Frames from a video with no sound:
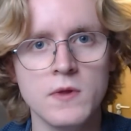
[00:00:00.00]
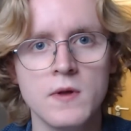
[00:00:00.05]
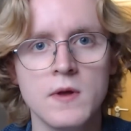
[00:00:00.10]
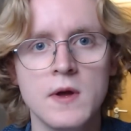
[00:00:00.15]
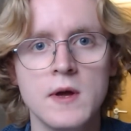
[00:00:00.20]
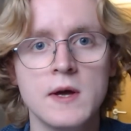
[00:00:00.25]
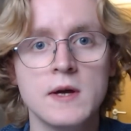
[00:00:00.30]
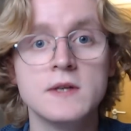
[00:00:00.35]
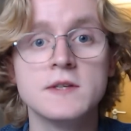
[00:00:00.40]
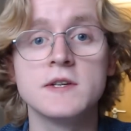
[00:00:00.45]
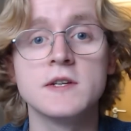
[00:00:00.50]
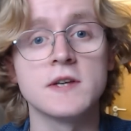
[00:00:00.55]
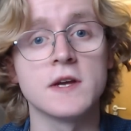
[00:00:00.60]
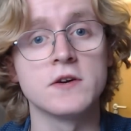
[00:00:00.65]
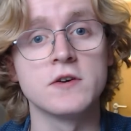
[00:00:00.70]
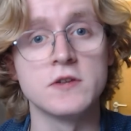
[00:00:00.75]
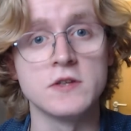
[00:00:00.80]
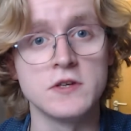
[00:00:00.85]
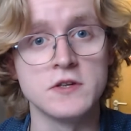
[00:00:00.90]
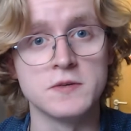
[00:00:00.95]
Since I
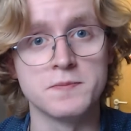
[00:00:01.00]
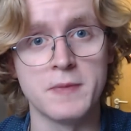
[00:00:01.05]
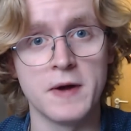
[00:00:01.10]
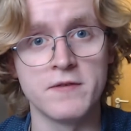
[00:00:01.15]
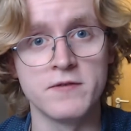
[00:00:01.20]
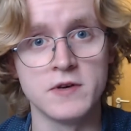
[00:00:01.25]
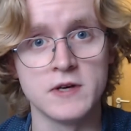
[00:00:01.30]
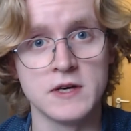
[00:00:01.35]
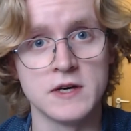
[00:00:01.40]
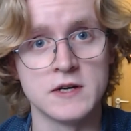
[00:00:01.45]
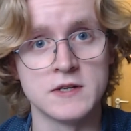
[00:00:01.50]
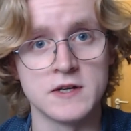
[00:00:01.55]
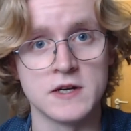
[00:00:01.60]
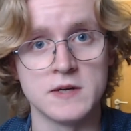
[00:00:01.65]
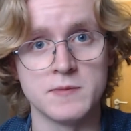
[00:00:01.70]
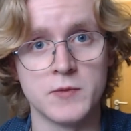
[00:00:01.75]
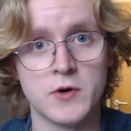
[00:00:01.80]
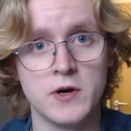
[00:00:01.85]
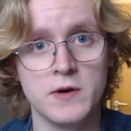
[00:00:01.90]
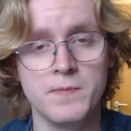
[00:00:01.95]
couldn't use bevel gears
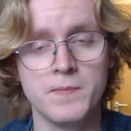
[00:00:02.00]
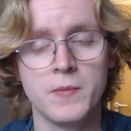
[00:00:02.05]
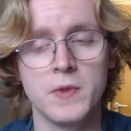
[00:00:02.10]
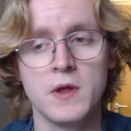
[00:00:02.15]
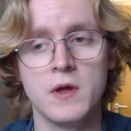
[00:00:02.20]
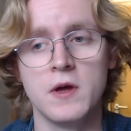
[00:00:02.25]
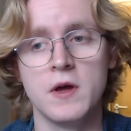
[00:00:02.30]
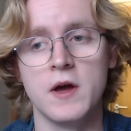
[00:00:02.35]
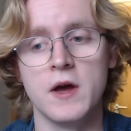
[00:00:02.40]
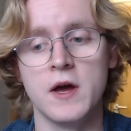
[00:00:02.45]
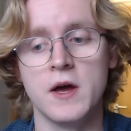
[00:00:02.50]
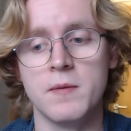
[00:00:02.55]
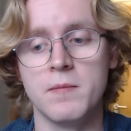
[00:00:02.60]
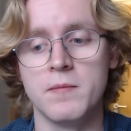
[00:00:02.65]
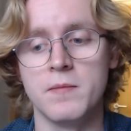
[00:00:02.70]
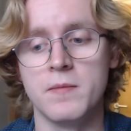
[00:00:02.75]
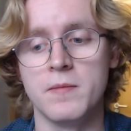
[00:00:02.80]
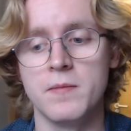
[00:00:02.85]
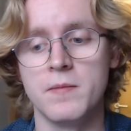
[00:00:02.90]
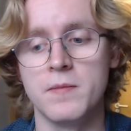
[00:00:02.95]
anymore,
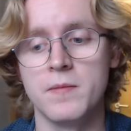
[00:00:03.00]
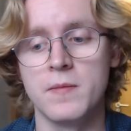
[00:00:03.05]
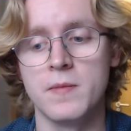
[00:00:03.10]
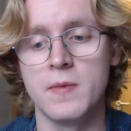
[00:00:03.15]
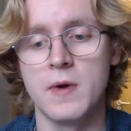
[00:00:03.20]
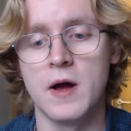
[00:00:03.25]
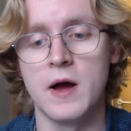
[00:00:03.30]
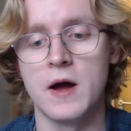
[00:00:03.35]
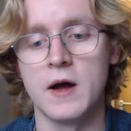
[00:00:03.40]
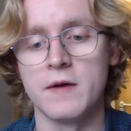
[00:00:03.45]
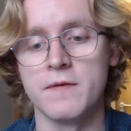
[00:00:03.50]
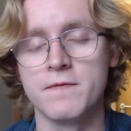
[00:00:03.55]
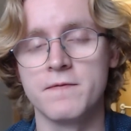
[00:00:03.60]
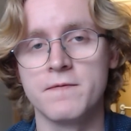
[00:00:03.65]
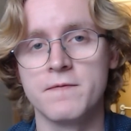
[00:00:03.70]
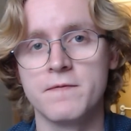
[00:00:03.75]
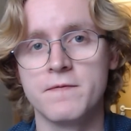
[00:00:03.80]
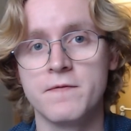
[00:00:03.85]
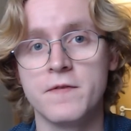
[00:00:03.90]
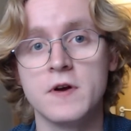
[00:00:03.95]
I
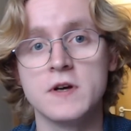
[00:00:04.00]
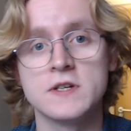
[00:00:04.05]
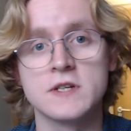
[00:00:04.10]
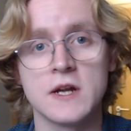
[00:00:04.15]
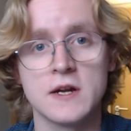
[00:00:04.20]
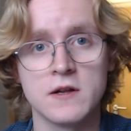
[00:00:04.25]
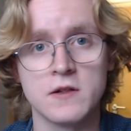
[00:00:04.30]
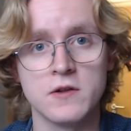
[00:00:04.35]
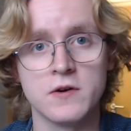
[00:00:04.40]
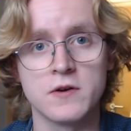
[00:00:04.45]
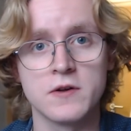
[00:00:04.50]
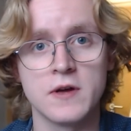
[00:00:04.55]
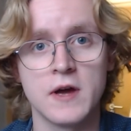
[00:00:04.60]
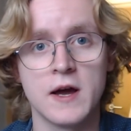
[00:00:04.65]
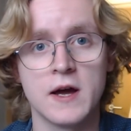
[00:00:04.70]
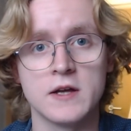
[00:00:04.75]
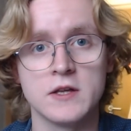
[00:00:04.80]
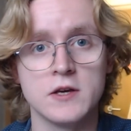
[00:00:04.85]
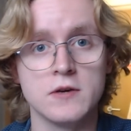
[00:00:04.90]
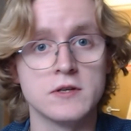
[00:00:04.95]
first had a look
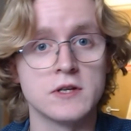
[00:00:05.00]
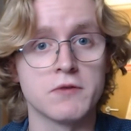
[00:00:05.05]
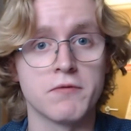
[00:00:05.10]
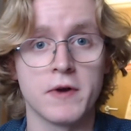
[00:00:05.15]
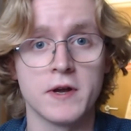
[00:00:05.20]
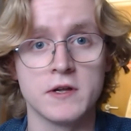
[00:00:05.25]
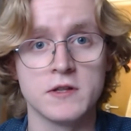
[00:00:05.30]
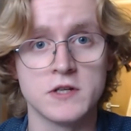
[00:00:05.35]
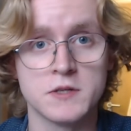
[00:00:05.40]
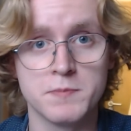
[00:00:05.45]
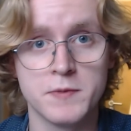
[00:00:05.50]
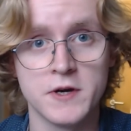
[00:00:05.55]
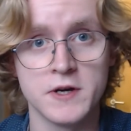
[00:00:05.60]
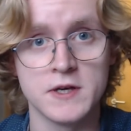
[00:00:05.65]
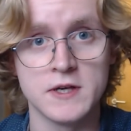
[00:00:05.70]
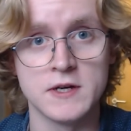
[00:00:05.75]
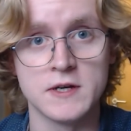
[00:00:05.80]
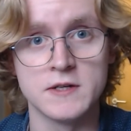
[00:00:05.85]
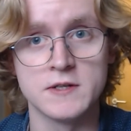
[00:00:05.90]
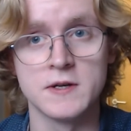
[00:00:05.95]
at using regular spur
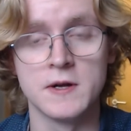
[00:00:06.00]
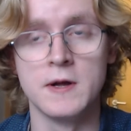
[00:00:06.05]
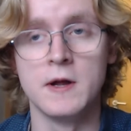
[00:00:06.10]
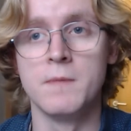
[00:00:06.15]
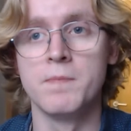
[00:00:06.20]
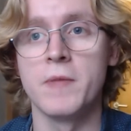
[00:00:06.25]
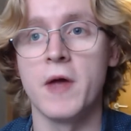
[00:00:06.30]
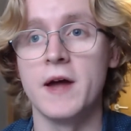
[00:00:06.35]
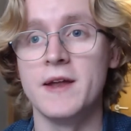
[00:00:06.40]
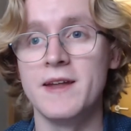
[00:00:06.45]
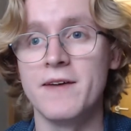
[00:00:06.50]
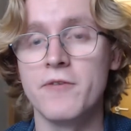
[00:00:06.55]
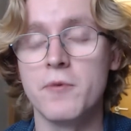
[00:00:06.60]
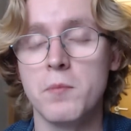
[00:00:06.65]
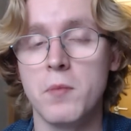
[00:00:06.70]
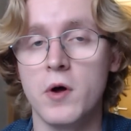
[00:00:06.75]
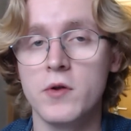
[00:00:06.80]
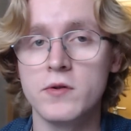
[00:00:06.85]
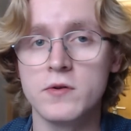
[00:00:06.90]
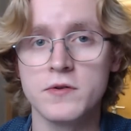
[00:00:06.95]
gears. I never
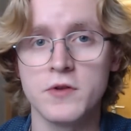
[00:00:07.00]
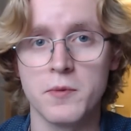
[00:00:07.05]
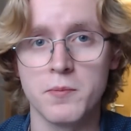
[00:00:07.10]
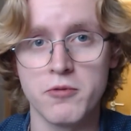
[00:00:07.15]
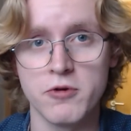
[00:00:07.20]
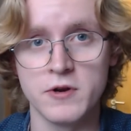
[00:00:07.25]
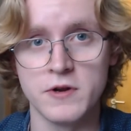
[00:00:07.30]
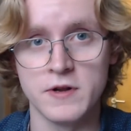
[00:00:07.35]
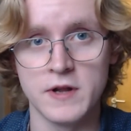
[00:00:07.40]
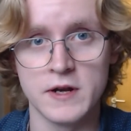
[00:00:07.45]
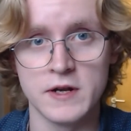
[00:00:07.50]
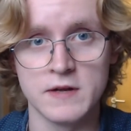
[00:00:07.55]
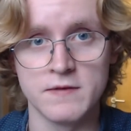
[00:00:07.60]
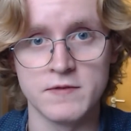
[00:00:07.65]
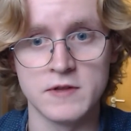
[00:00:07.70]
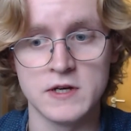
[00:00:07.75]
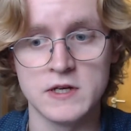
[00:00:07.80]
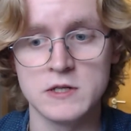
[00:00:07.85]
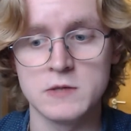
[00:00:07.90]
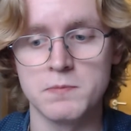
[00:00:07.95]
modelled or printed any of
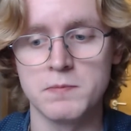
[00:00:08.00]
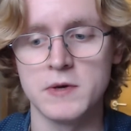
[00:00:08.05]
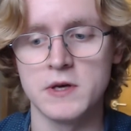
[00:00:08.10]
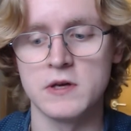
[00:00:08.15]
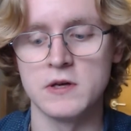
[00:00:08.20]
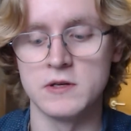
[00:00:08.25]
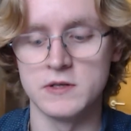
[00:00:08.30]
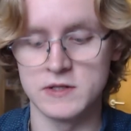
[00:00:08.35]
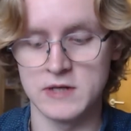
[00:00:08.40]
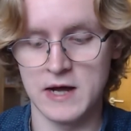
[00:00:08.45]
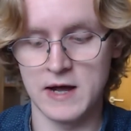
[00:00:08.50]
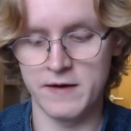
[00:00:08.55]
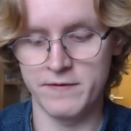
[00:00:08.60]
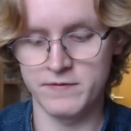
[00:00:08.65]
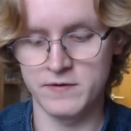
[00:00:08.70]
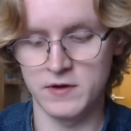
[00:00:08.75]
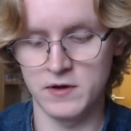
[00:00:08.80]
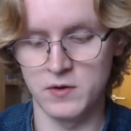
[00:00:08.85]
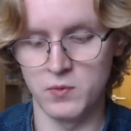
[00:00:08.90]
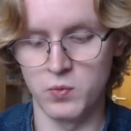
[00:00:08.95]
these because
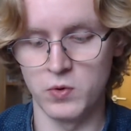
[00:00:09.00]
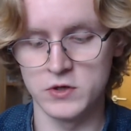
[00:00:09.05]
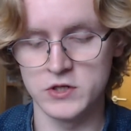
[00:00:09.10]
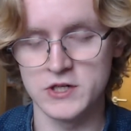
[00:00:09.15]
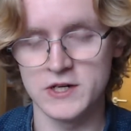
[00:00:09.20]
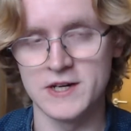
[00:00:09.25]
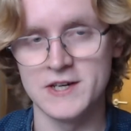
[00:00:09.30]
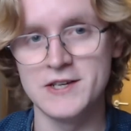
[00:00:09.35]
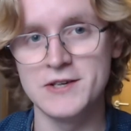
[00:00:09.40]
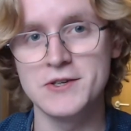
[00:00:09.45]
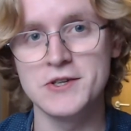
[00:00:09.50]
after watching a YouTube